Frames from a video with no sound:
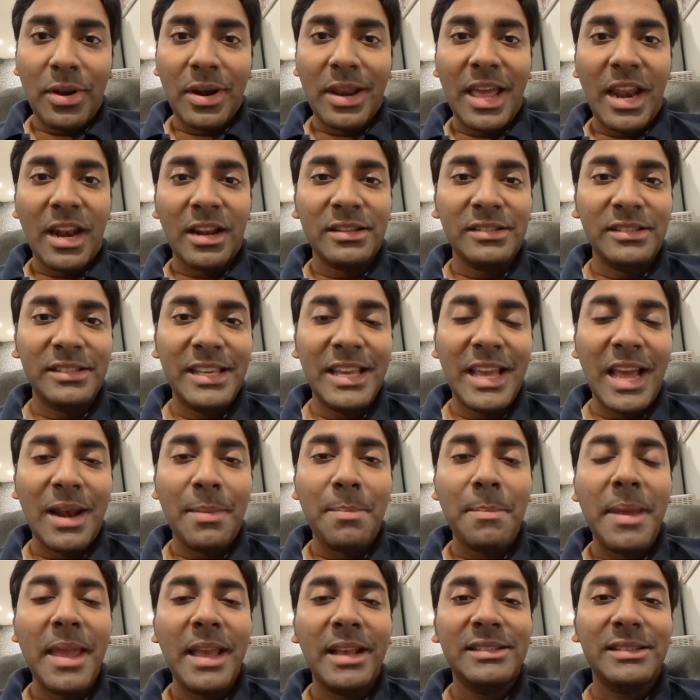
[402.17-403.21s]
currency
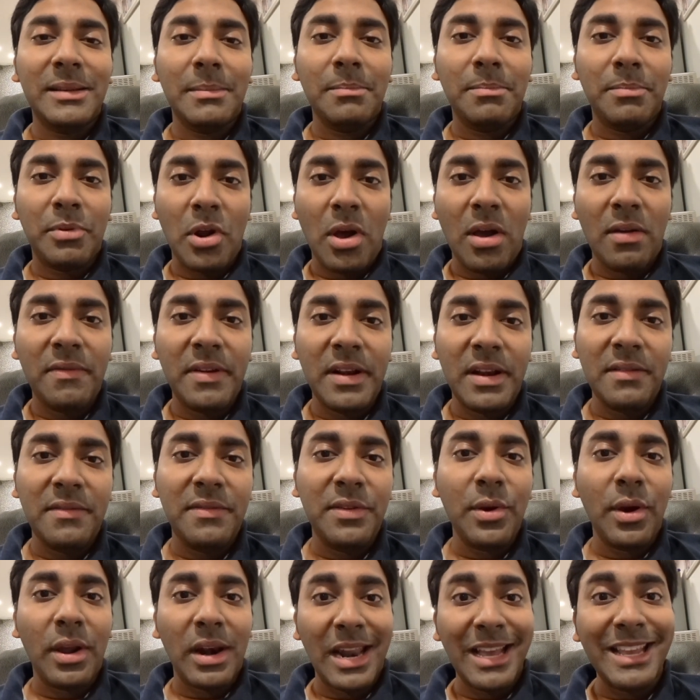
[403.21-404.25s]
and make some profit
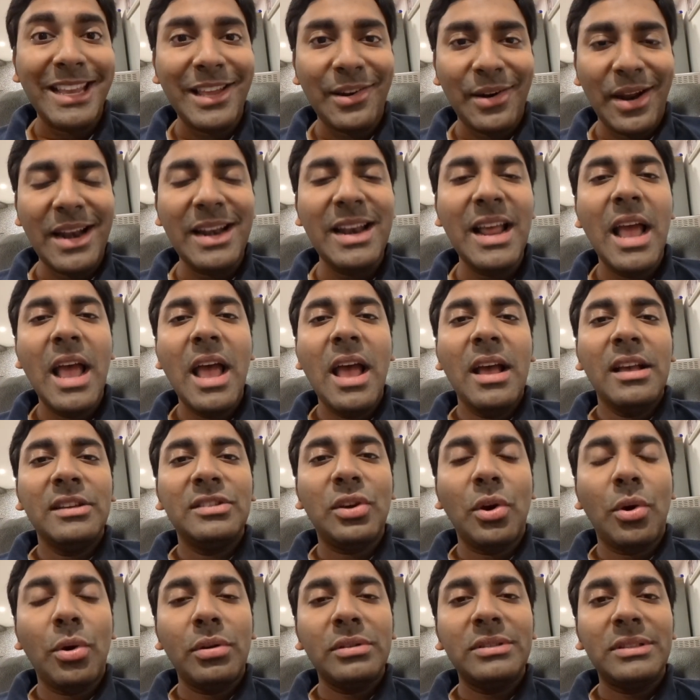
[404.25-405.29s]
if you are lucky, right?
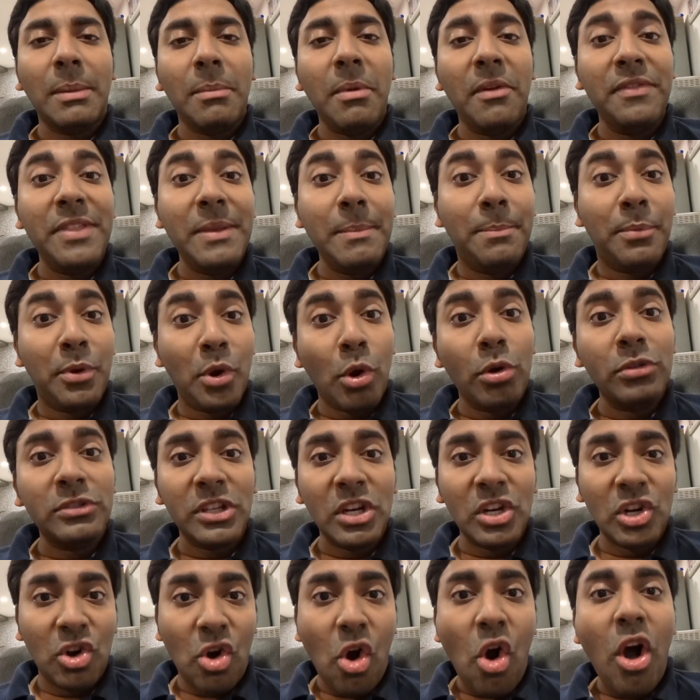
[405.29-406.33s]
So some of the pros
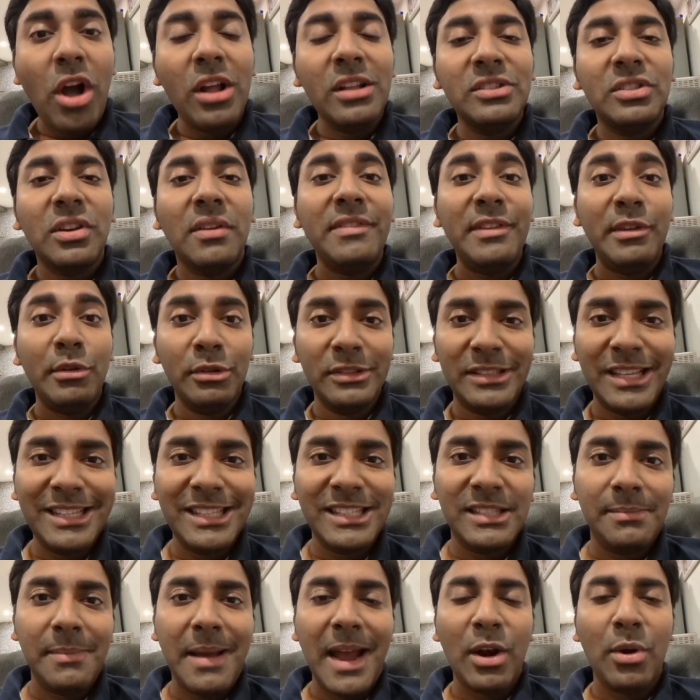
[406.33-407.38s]
and cons of using
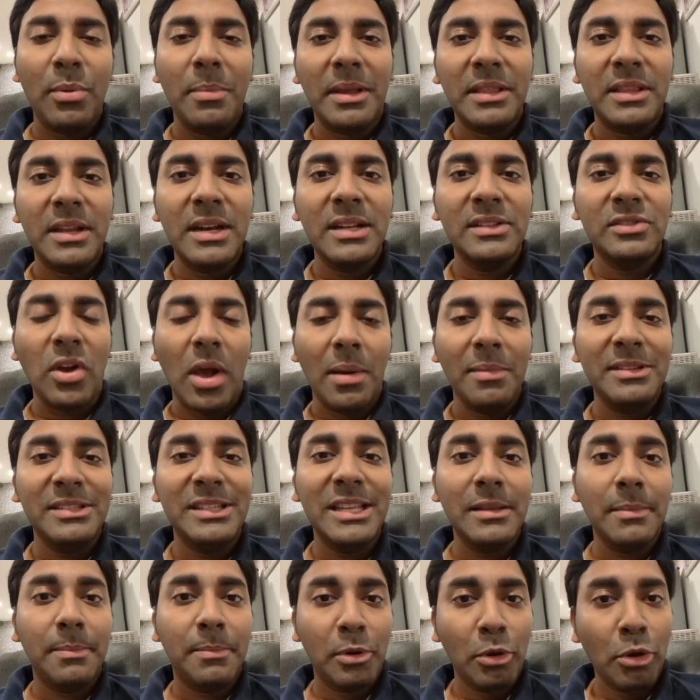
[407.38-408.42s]
this manual method is,
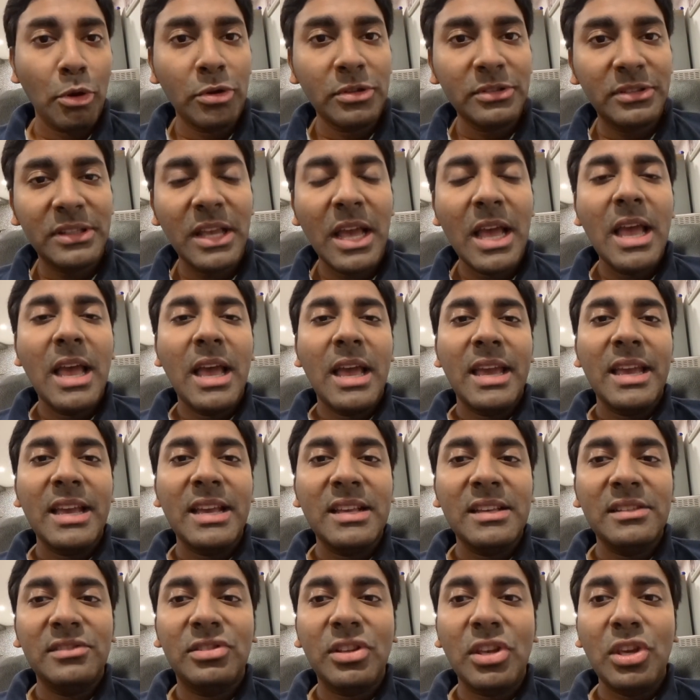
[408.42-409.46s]
obviously the pros
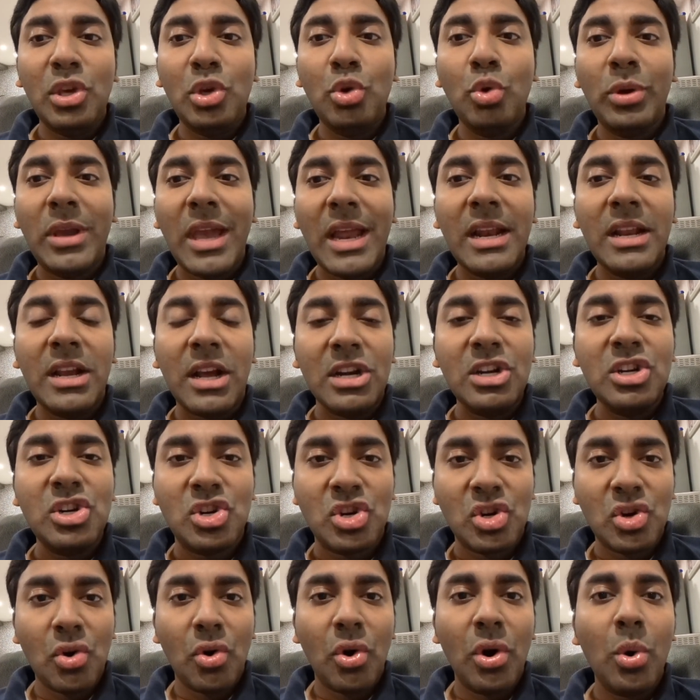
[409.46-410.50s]
is you can
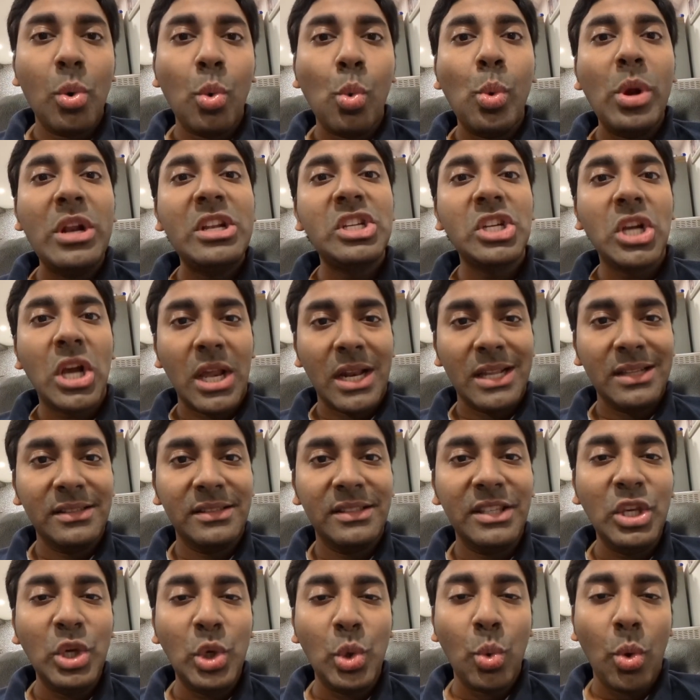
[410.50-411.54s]
control which
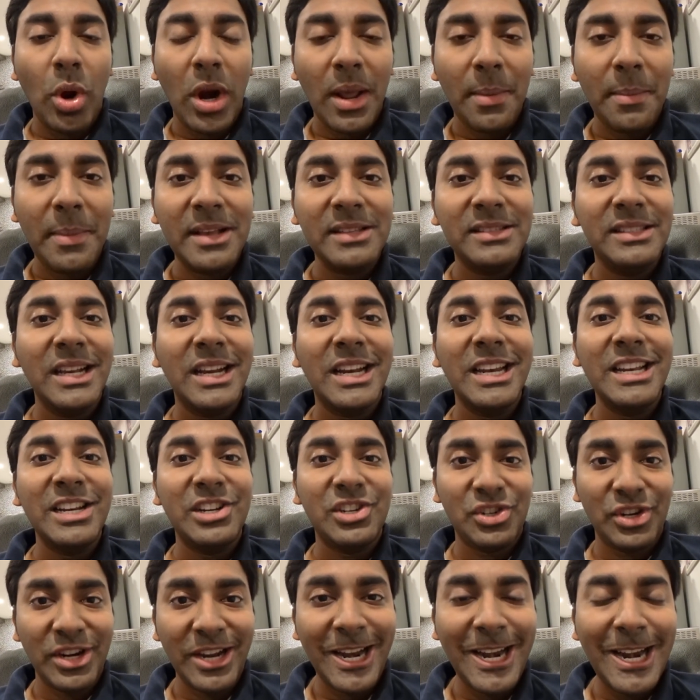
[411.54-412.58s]
currency you want to basically
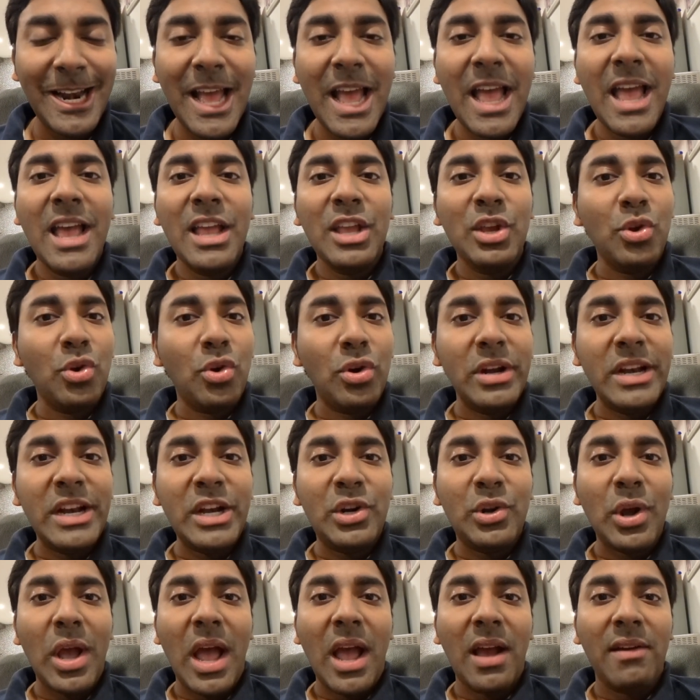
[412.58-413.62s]
trade. You don't
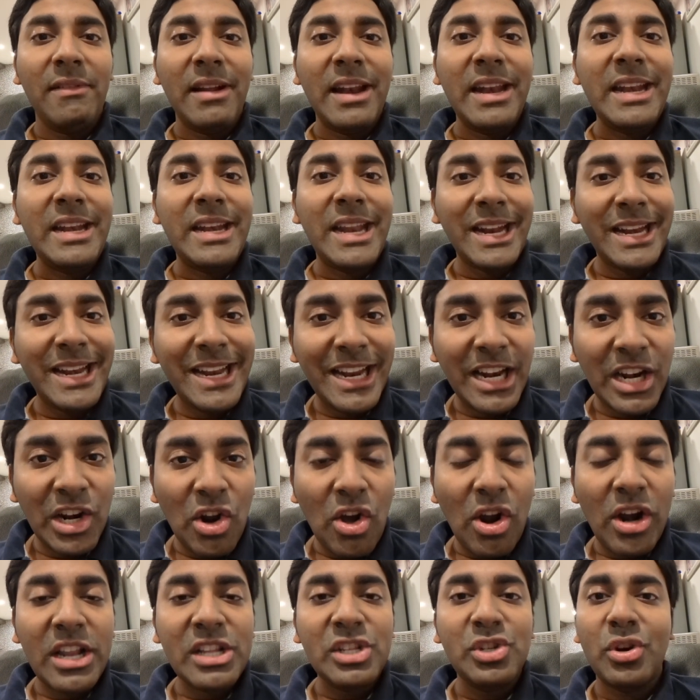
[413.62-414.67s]
need to have any technical
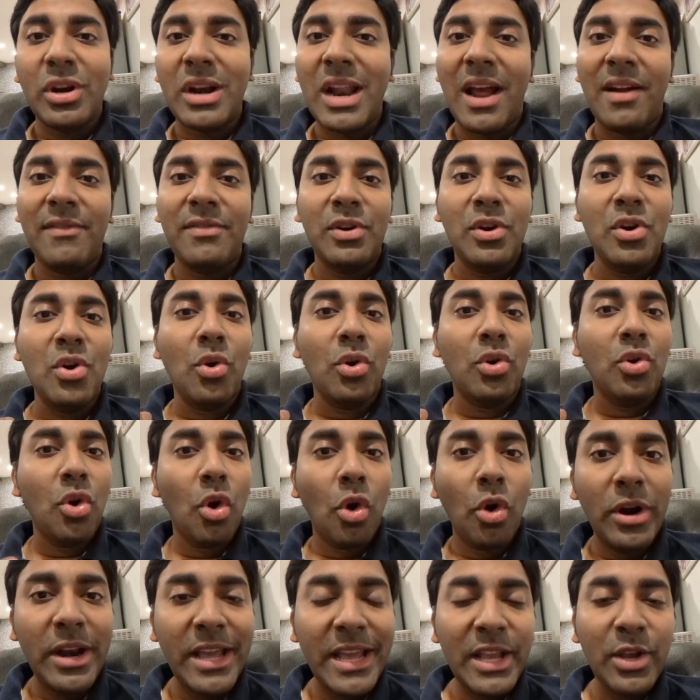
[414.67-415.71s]
knowledge. You don't have to know
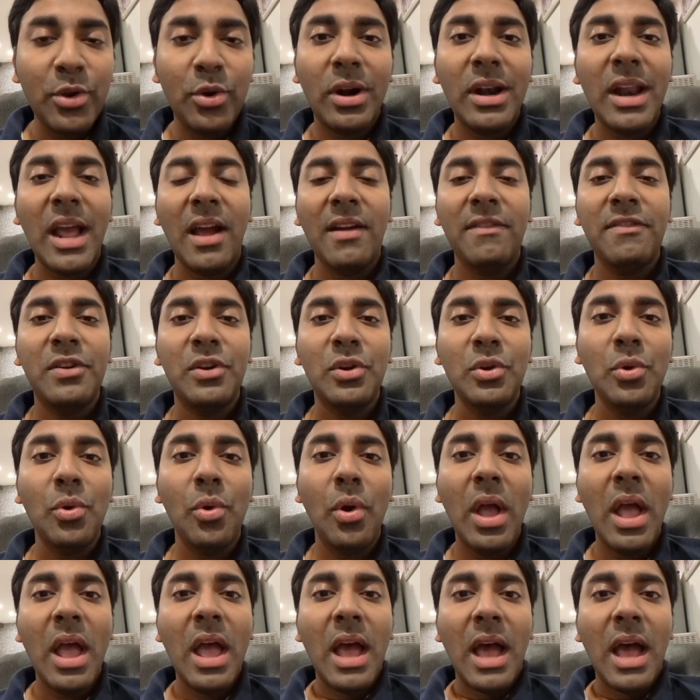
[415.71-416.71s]
coding. You don't have to